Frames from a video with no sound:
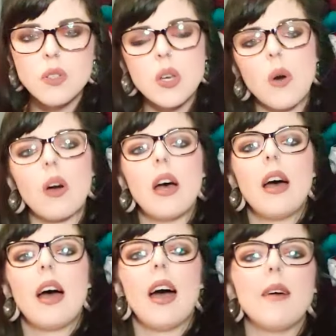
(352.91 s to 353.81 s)
So
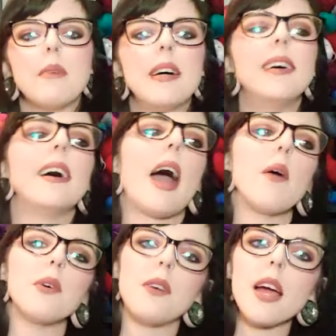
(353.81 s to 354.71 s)
I
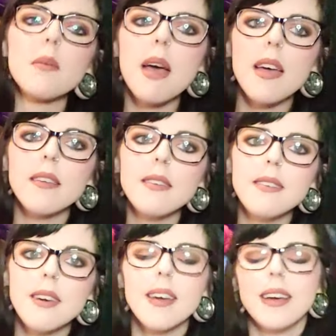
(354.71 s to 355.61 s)
would recommend